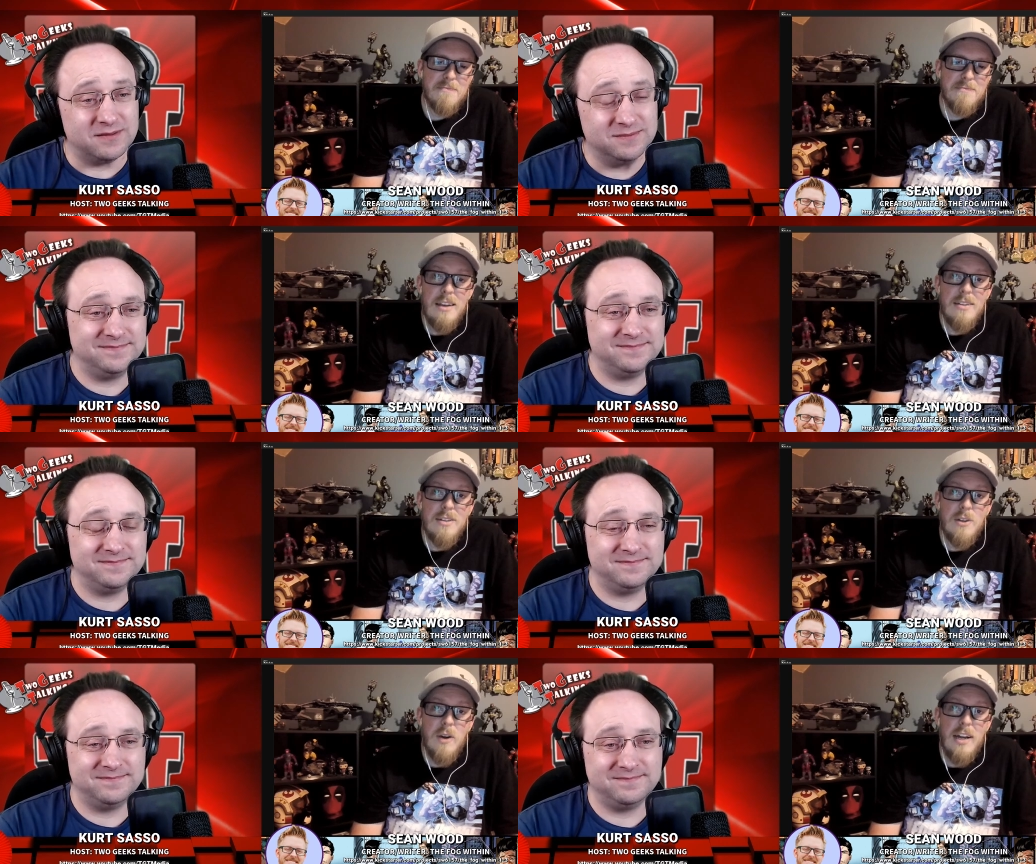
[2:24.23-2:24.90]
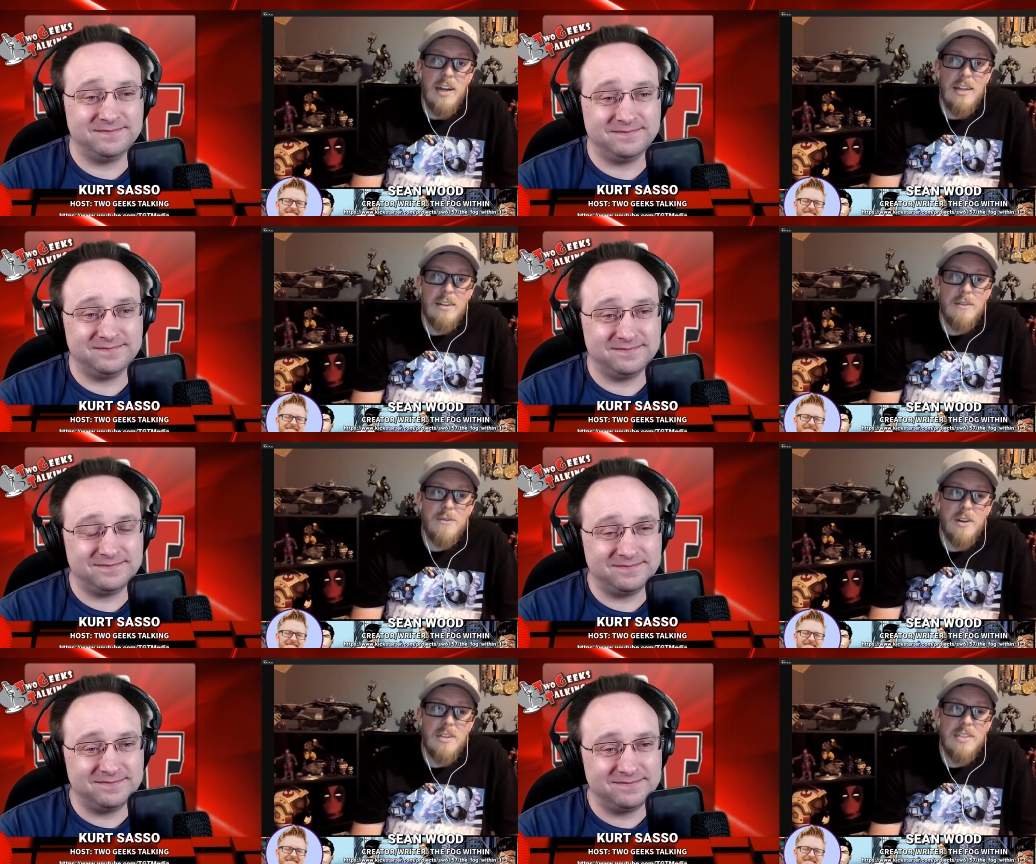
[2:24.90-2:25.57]
Speaker 1: Yeah, so I got the
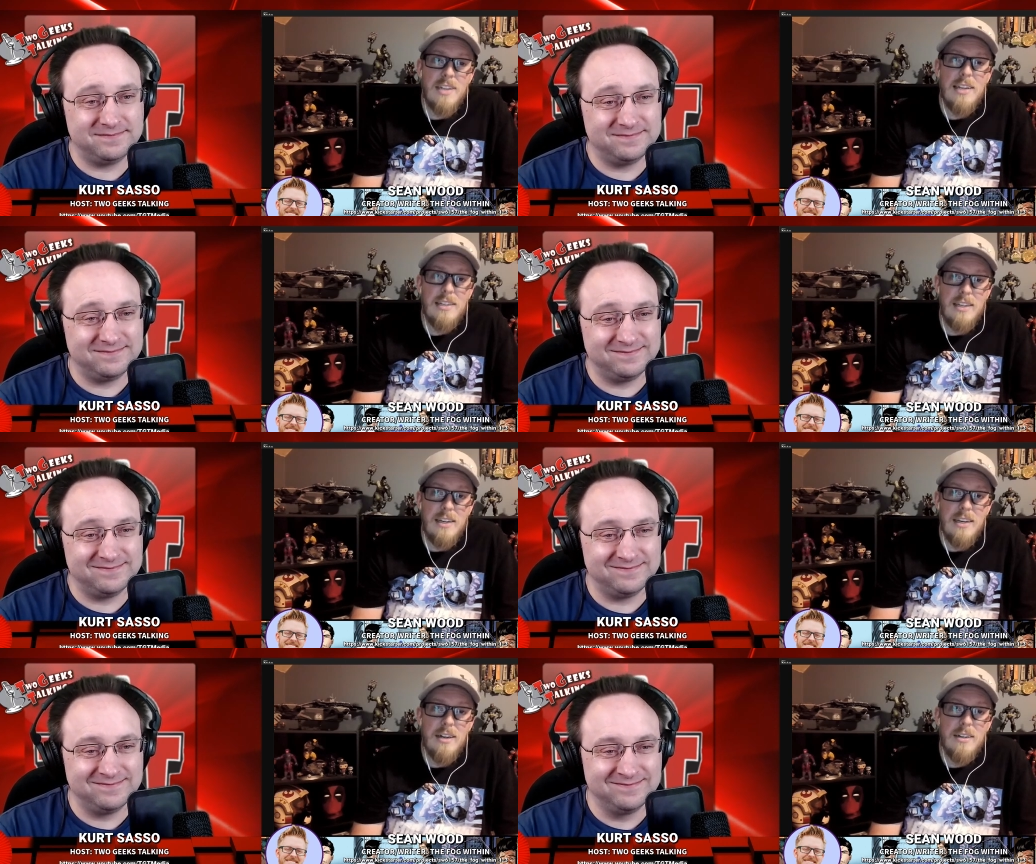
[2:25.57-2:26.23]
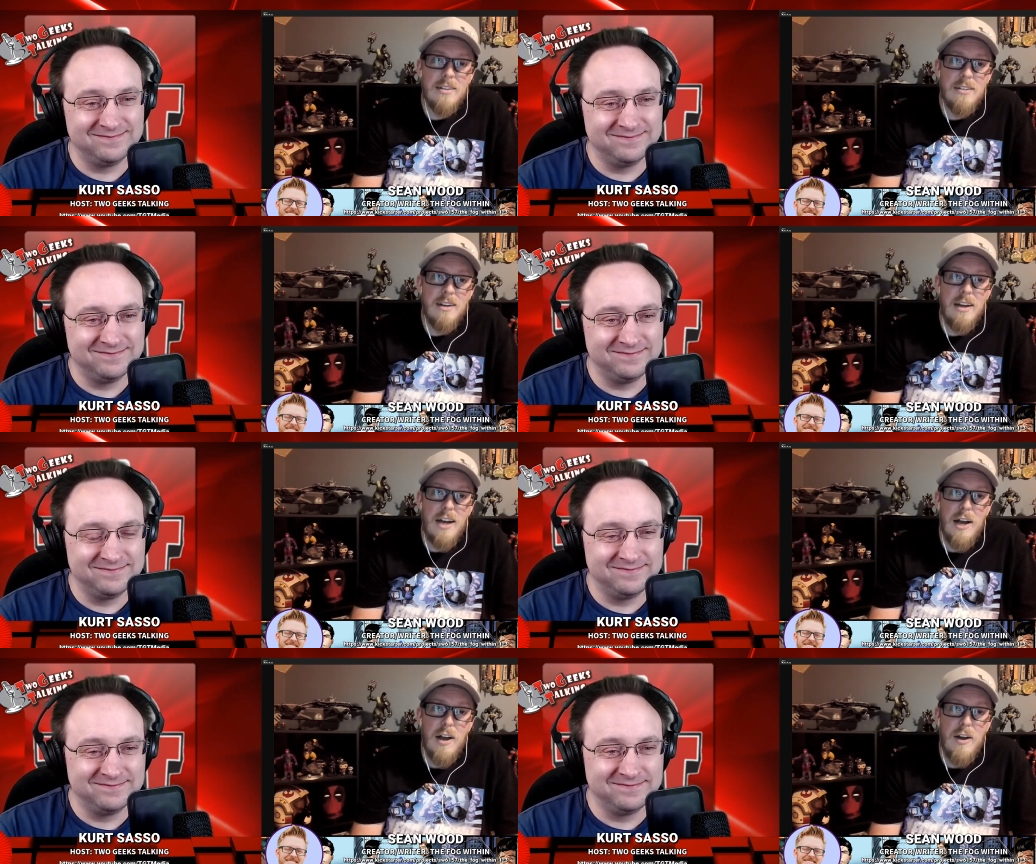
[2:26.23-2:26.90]
first idea,
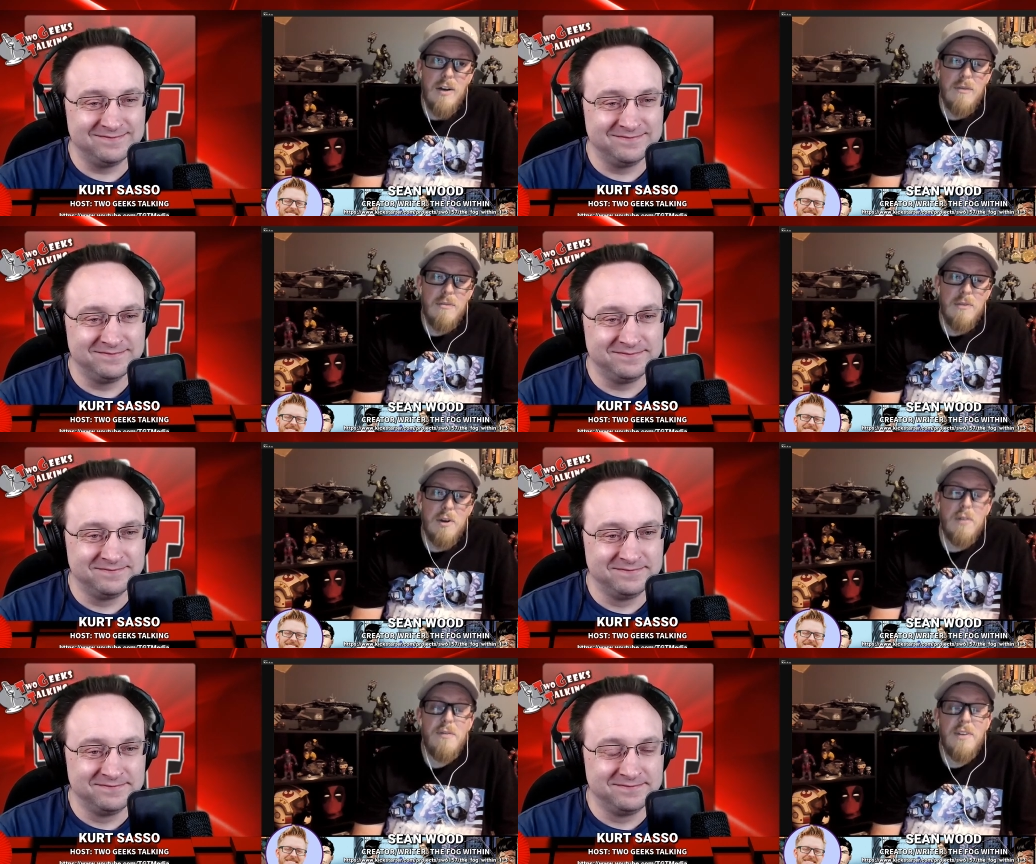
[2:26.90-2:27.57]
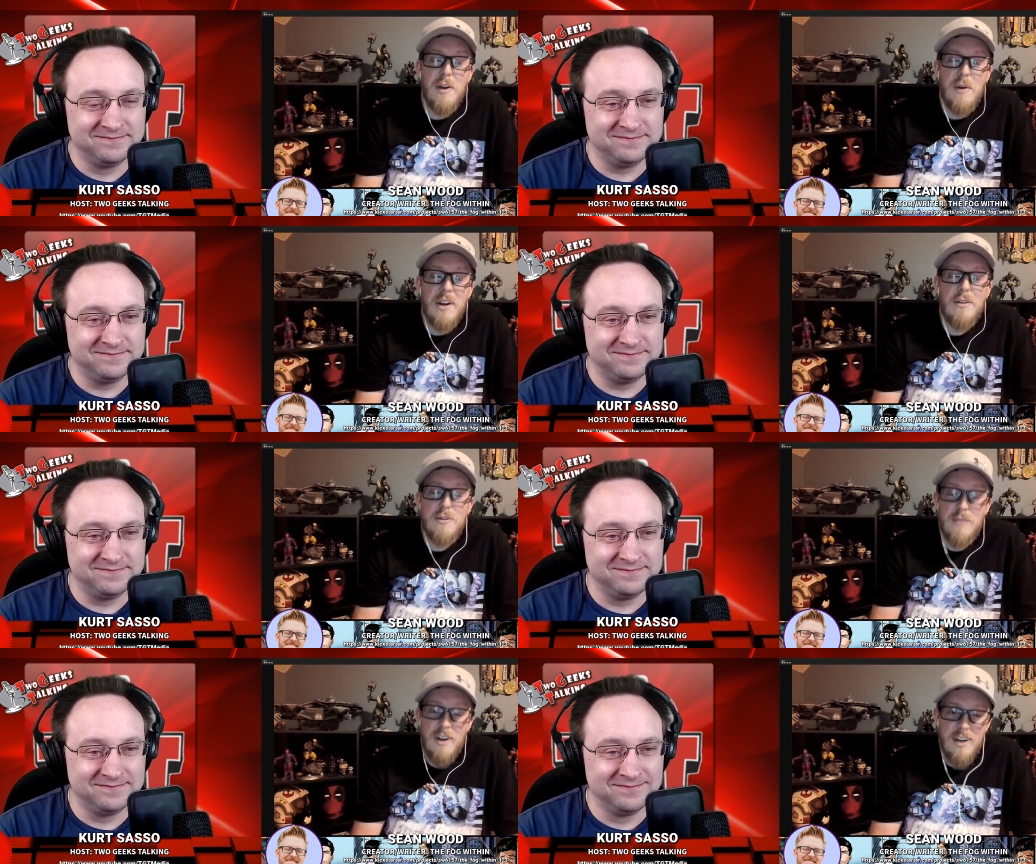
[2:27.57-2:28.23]
go figure, when I
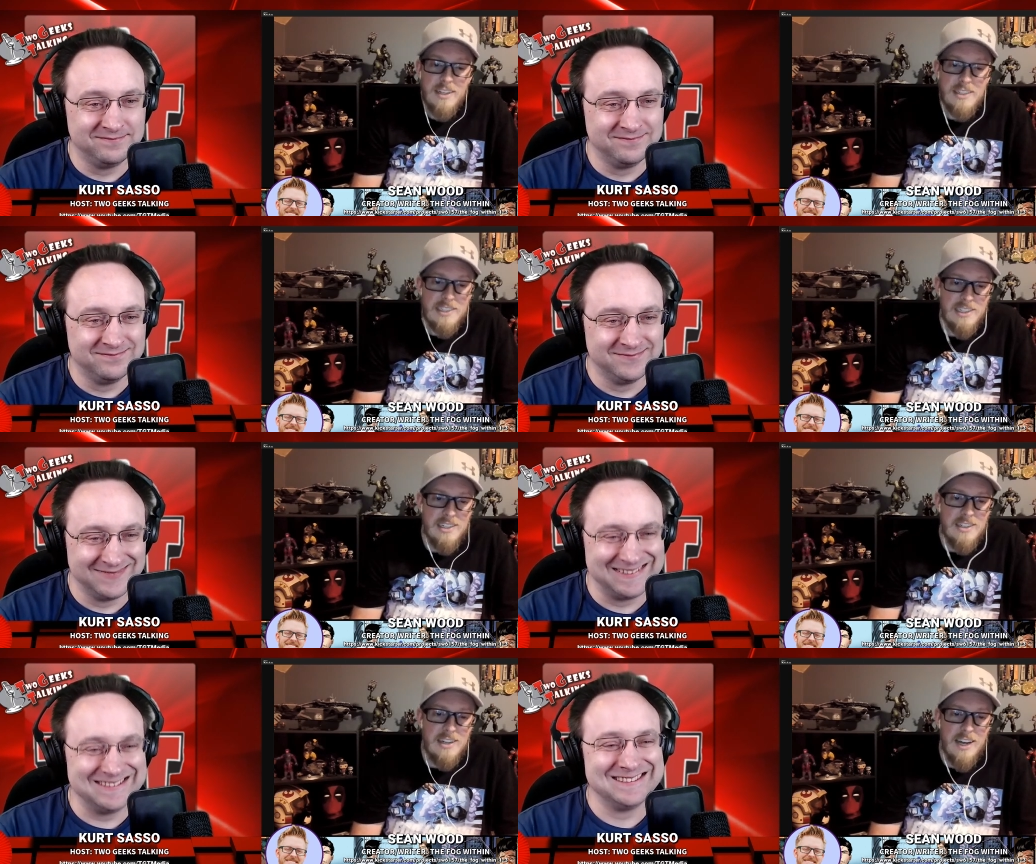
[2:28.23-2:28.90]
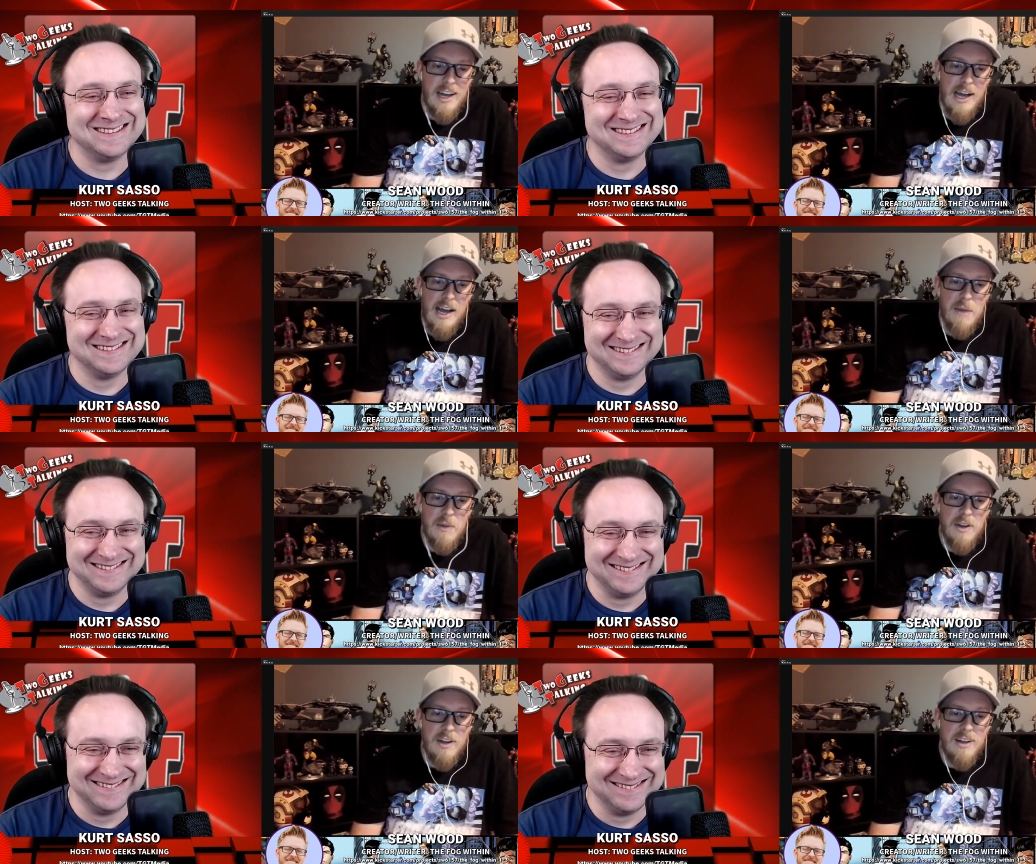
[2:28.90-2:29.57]
was running. I
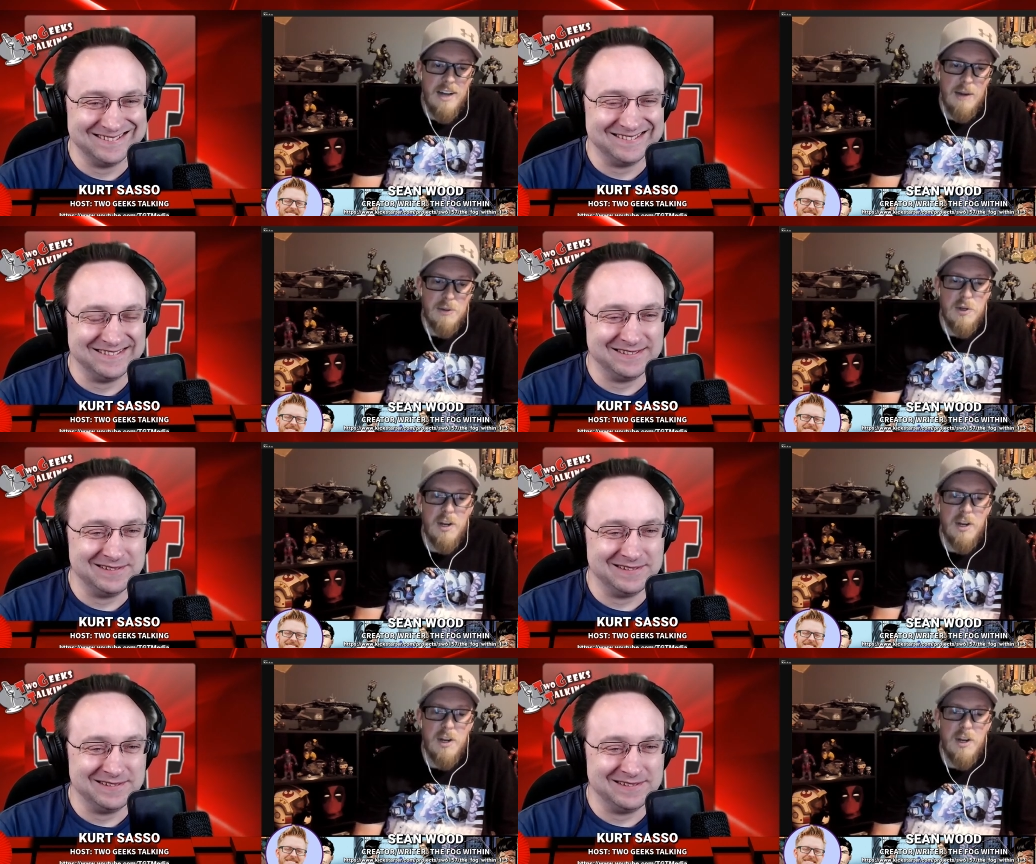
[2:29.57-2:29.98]
was